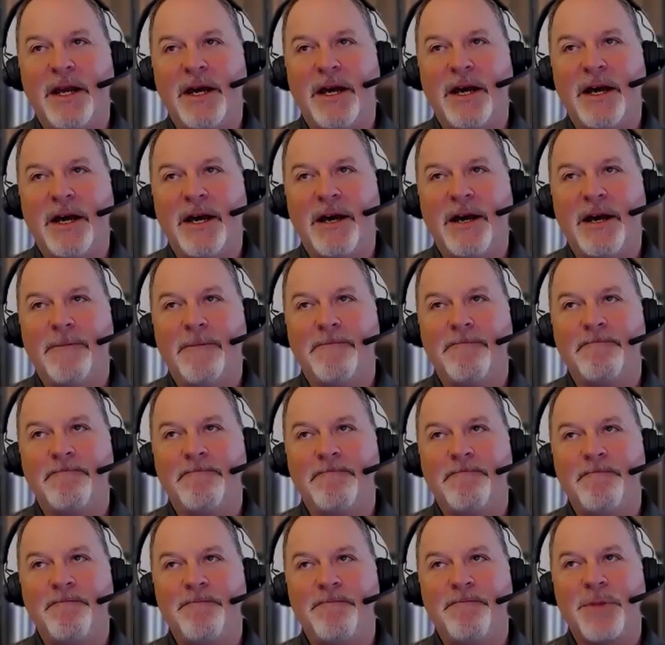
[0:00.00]

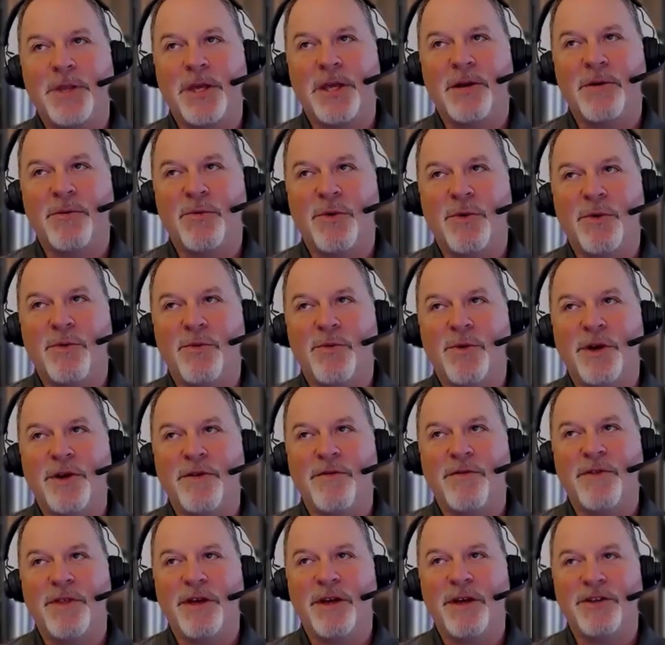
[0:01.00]
one
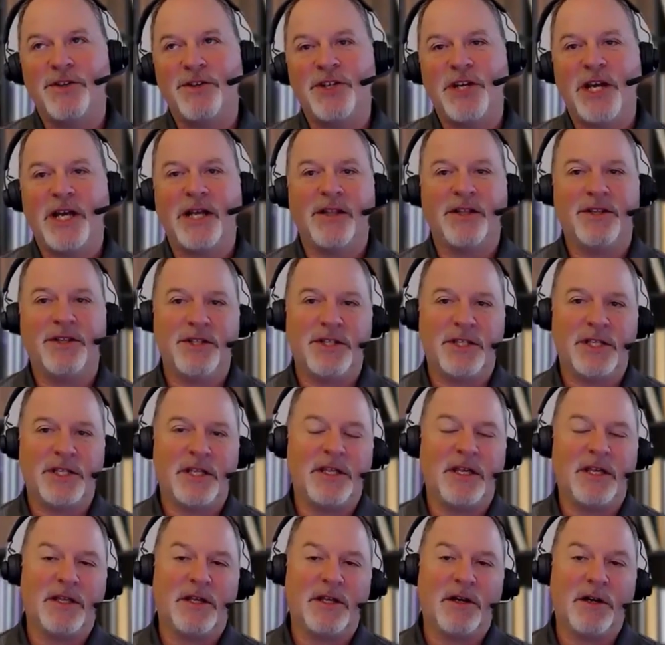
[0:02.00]
of the challenges I
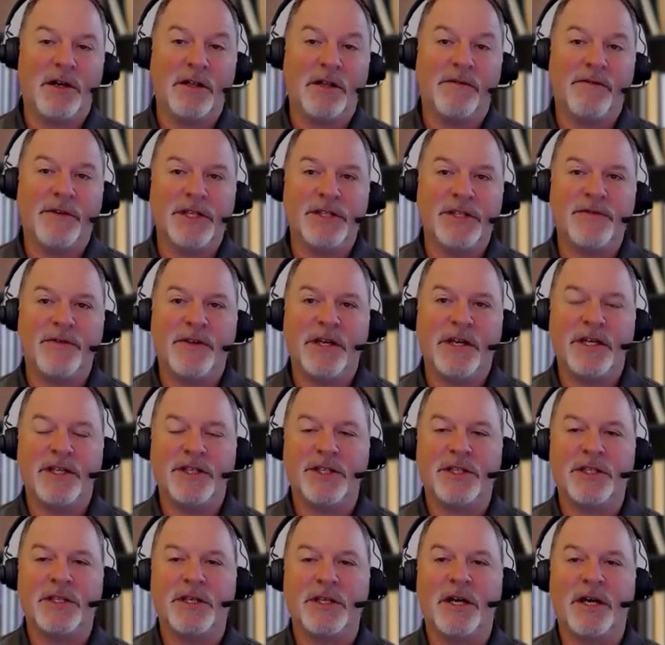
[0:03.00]
think that all of us
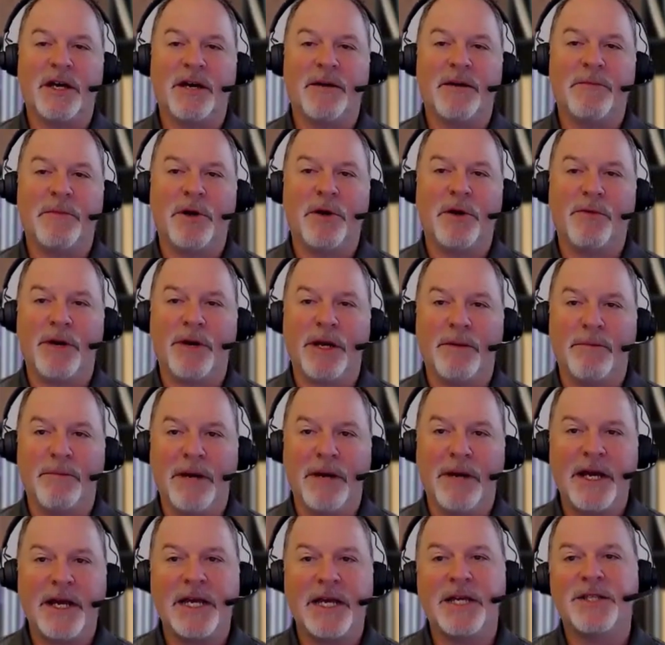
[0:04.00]
face around
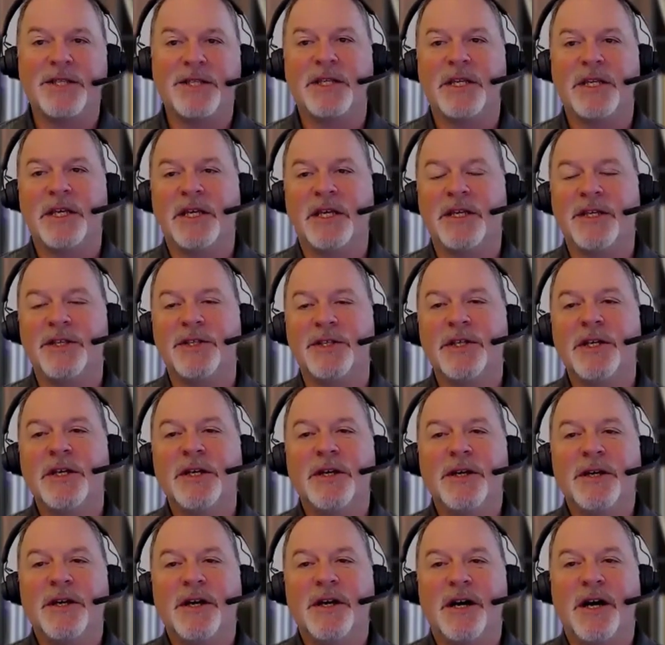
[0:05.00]
bias is
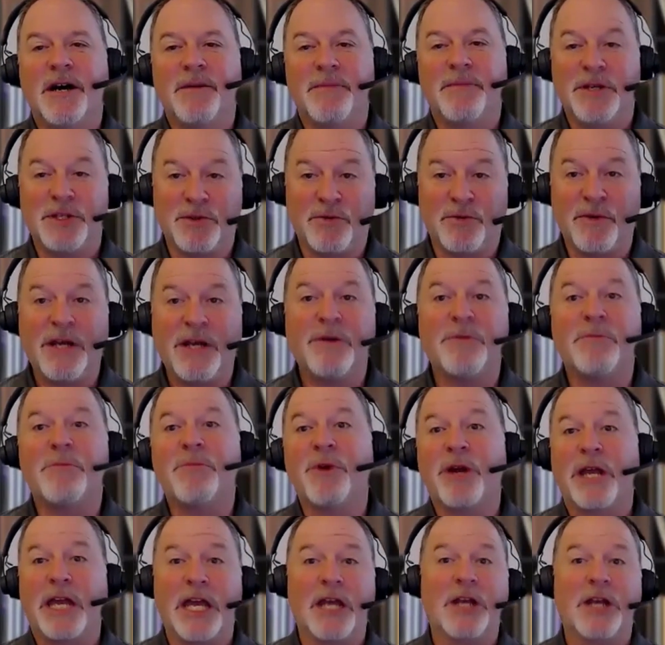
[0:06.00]
around
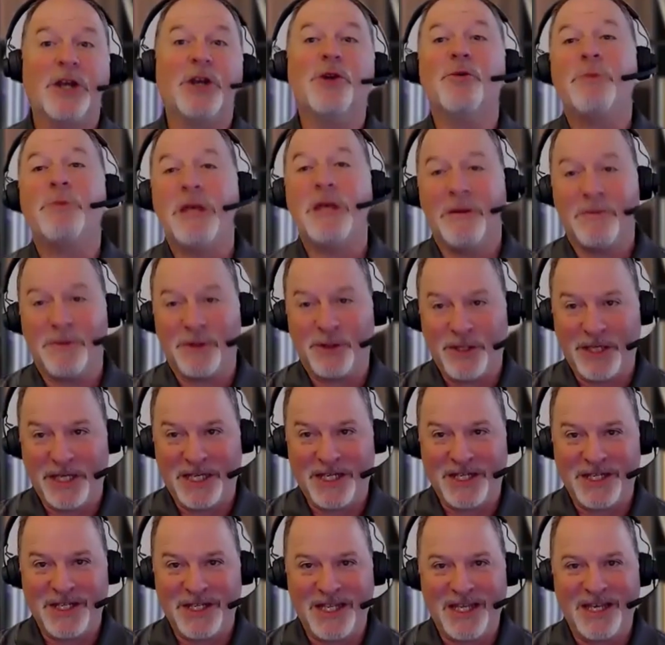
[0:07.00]
bringing new people
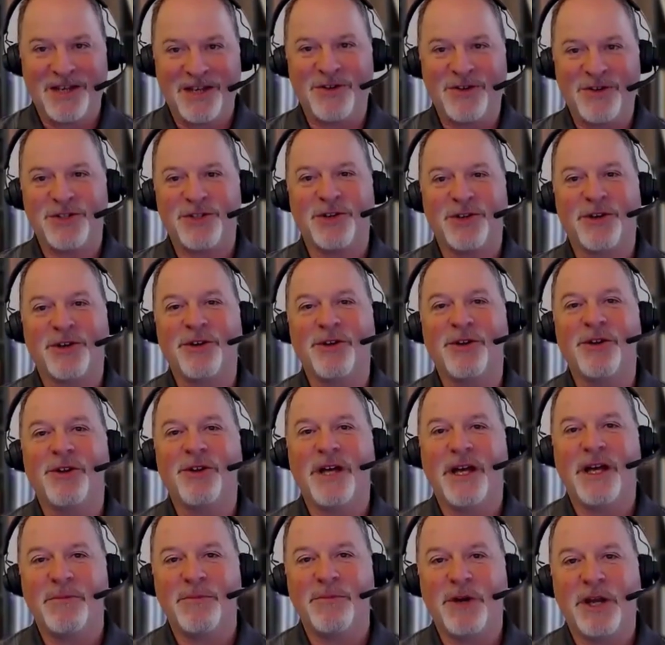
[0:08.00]
into the inner
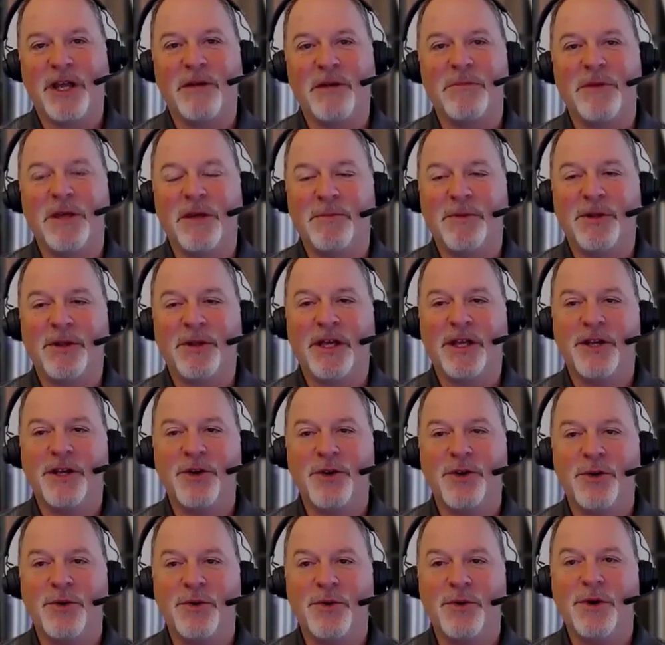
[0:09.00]
circle and bringing people in
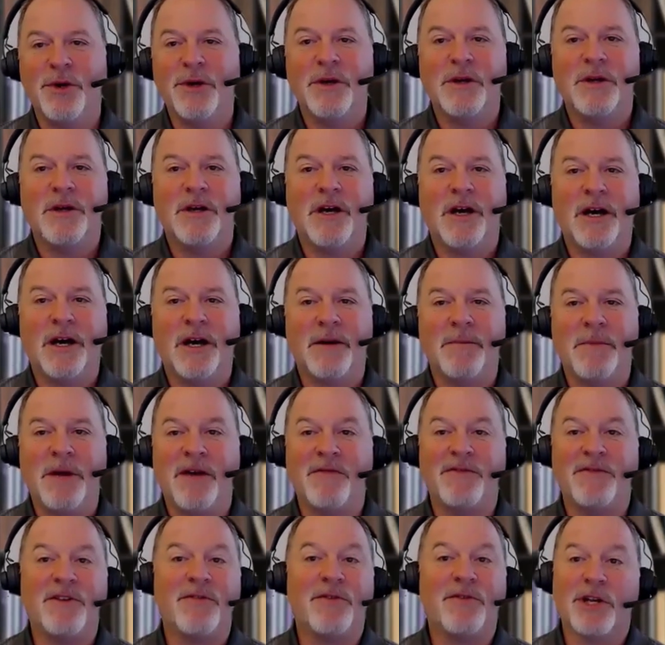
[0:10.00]
who
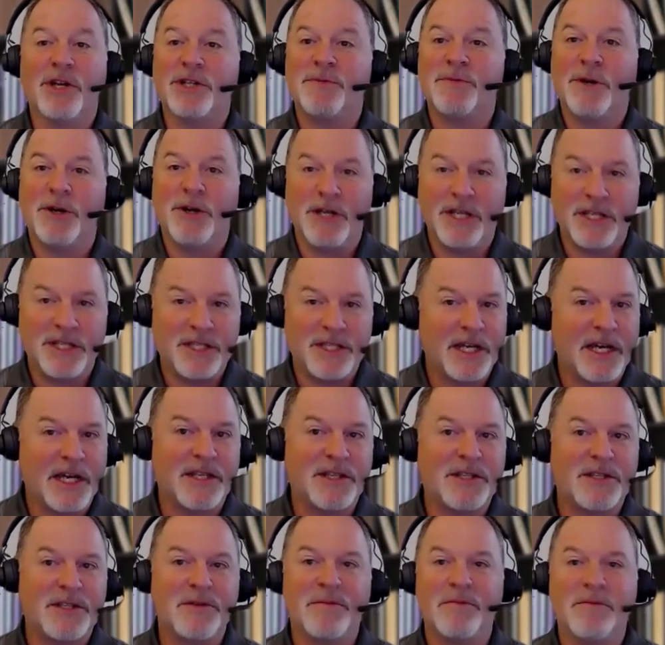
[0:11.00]
have different experience
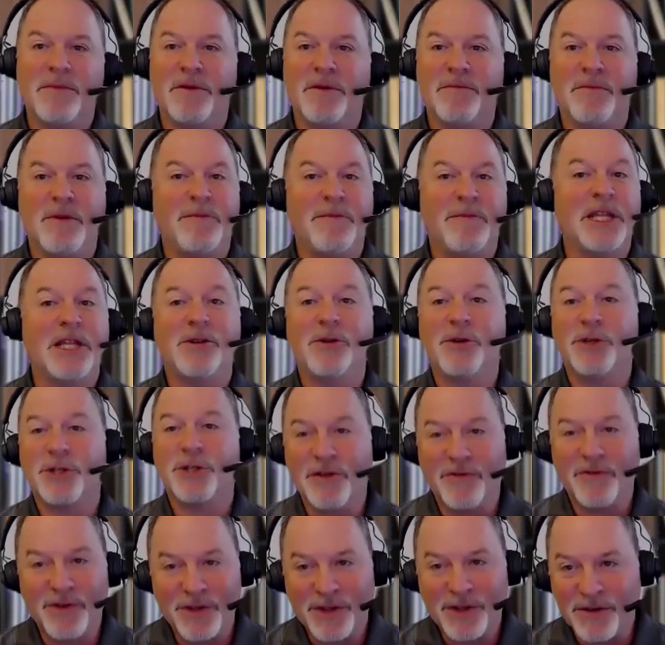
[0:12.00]
sets. Maybe they look
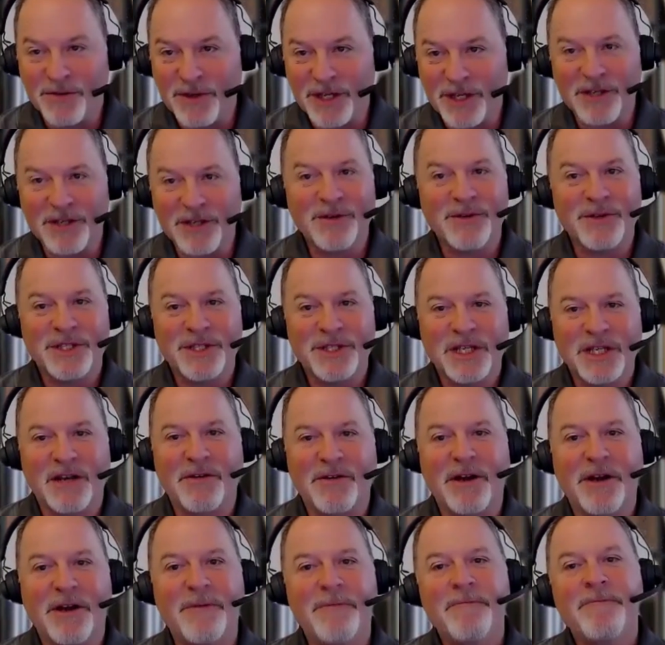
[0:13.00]
different than we do, et
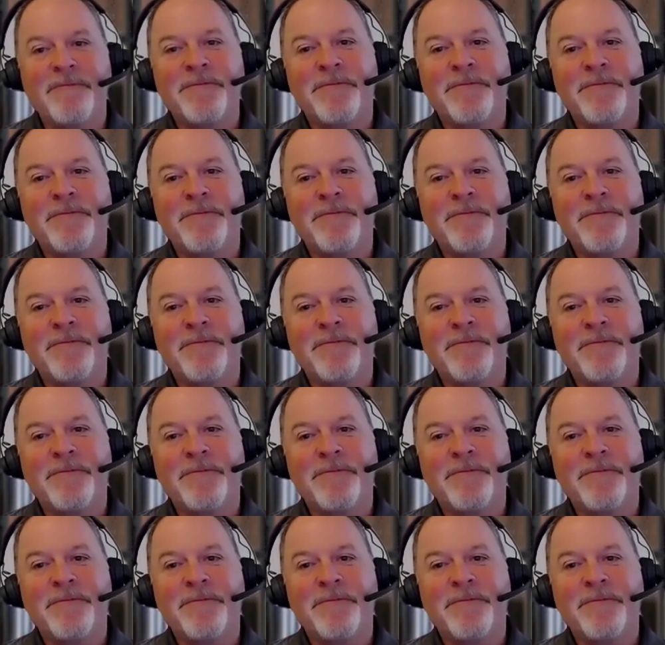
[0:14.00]
cetera.